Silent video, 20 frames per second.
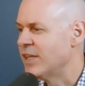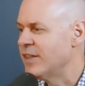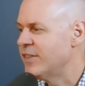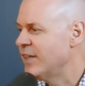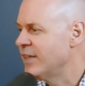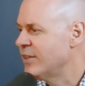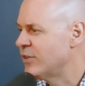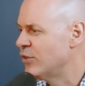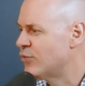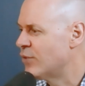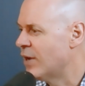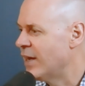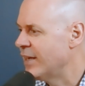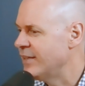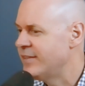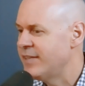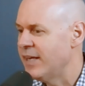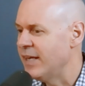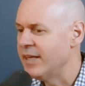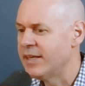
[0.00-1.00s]
And I think to try
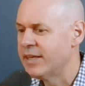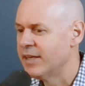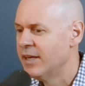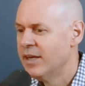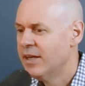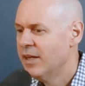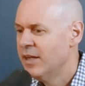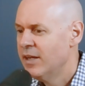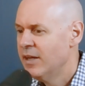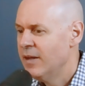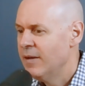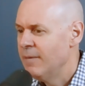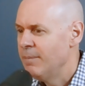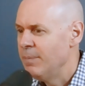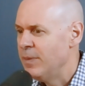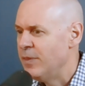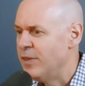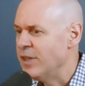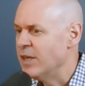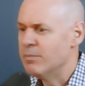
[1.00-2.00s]
to take
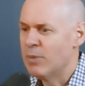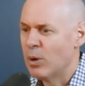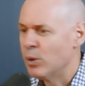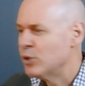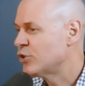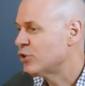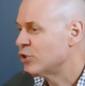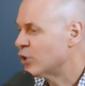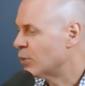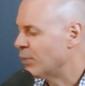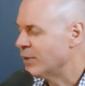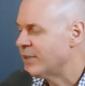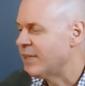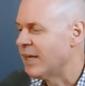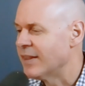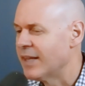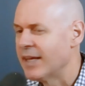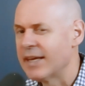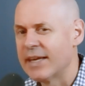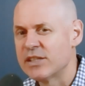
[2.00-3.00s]
the emotion or
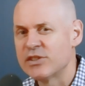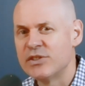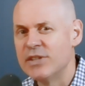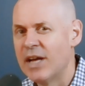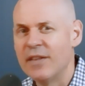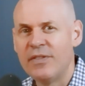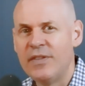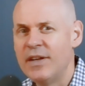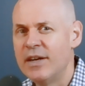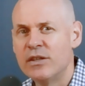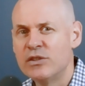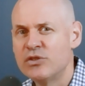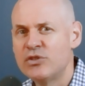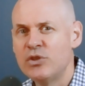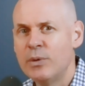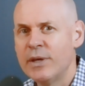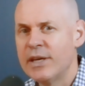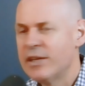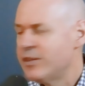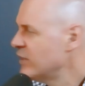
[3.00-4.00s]
pretend like it's not there is
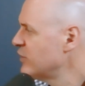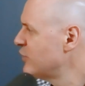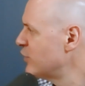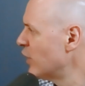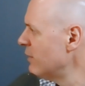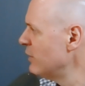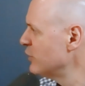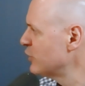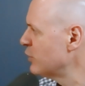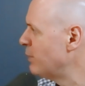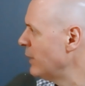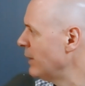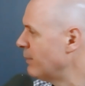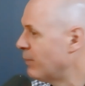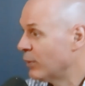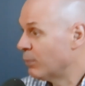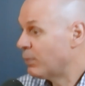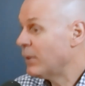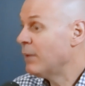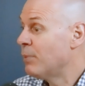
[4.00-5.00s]
doing a disservice to
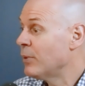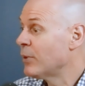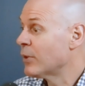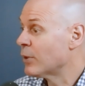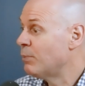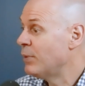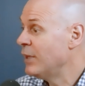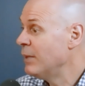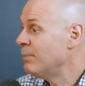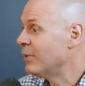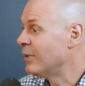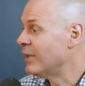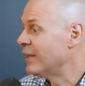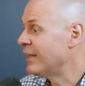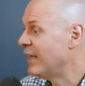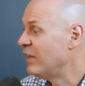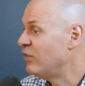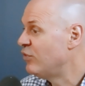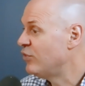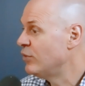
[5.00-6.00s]
people. People are people.
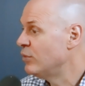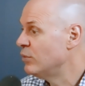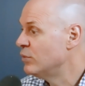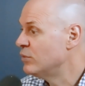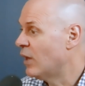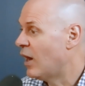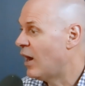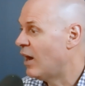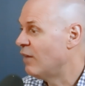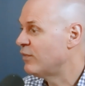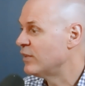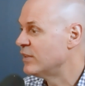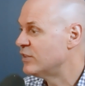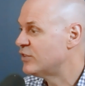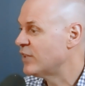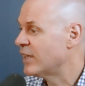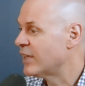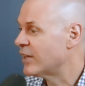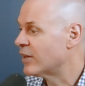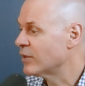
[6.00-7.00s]
And as you often
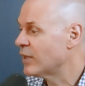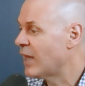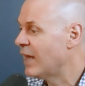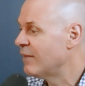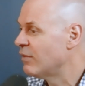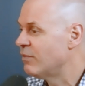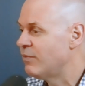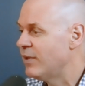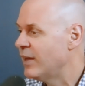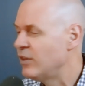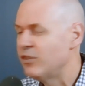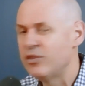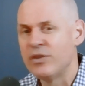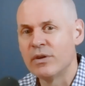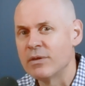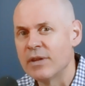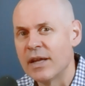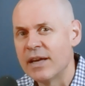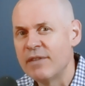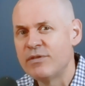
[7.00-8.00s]
say at our live events, you
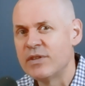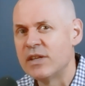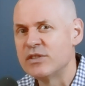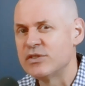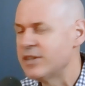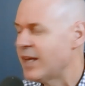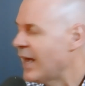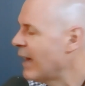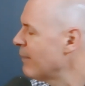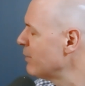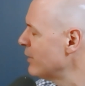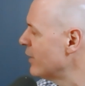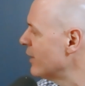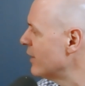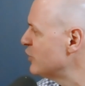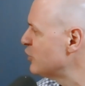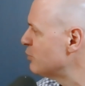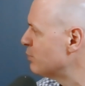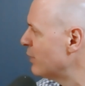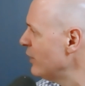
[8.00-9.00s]
know, life doesn't happen
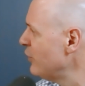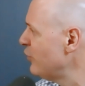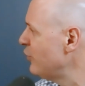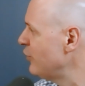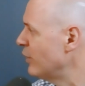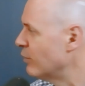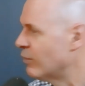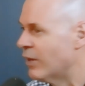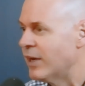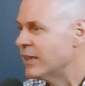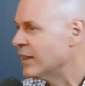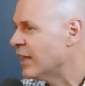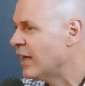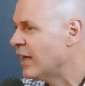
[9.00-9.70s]
on a spreadsheet, right?